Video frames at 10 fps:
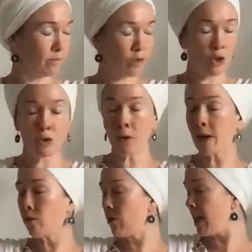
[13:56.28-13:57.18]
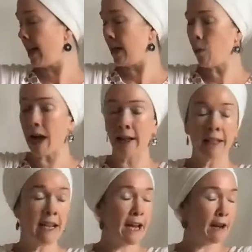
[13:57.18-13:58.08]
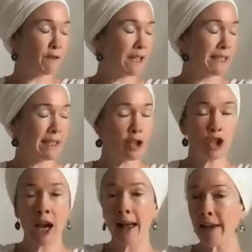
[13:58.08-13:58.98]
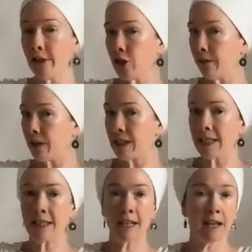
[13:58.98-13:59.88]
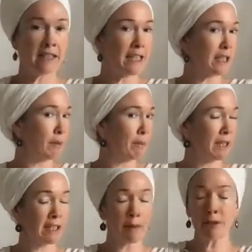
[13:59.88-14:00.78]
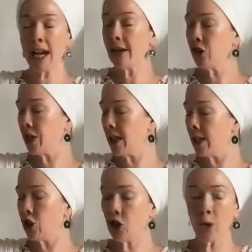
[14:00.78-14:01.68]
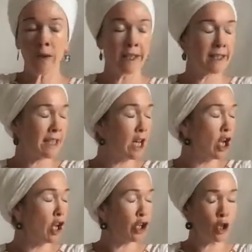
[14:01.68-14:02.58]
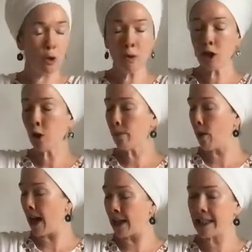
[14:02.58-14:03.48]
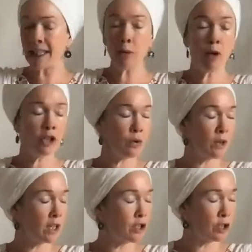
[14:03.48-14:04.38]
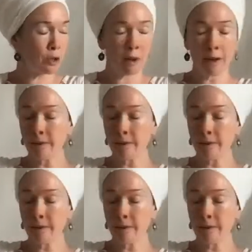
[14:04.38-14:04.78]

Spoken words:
You're doing really well. If this is a challenge, if this is starting to build up tension in the shoulders, use your breath. See what you can do.